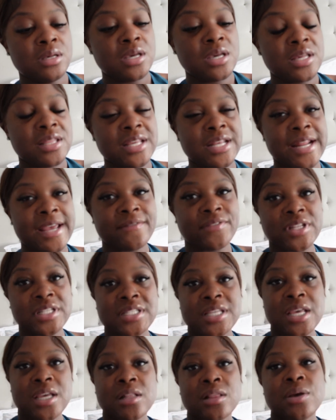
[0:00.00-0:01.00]
then I have to
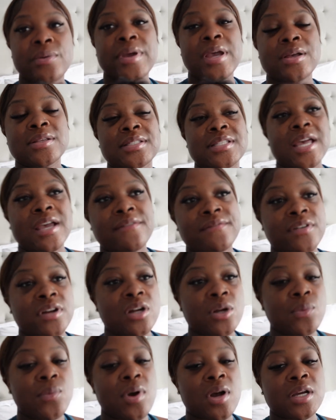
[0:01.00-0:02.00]
take Chloe outside for
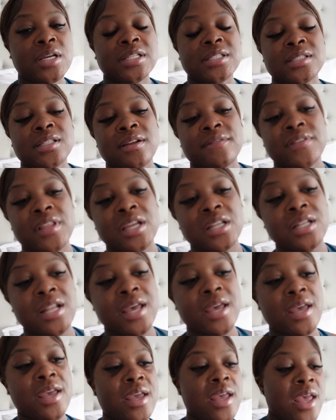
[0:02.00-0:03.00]
her walk and stuff like
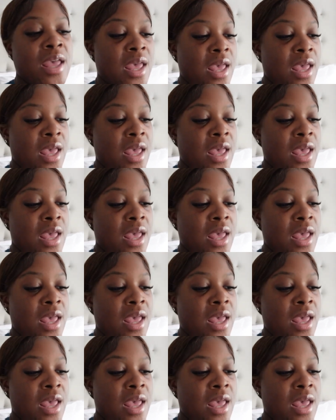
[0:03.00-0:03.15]
that.